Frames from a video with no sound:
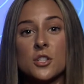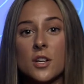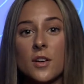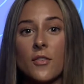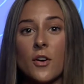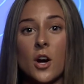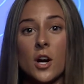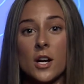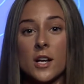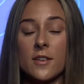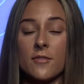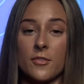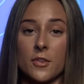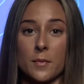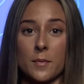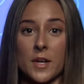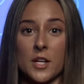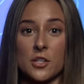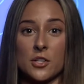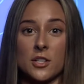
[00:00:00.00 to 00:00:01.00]
of heart
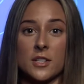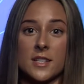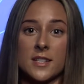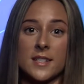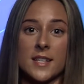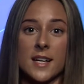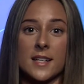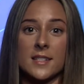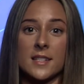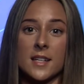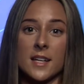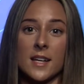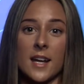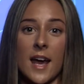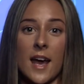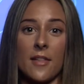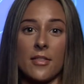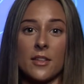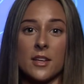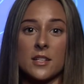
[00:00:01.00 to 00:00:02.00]
inflammation detected in
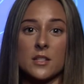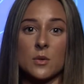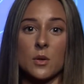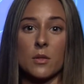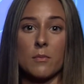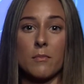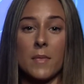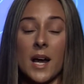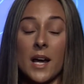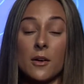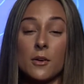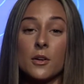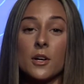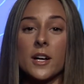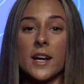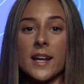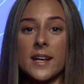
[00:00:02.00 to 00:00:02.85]
athletes with mild or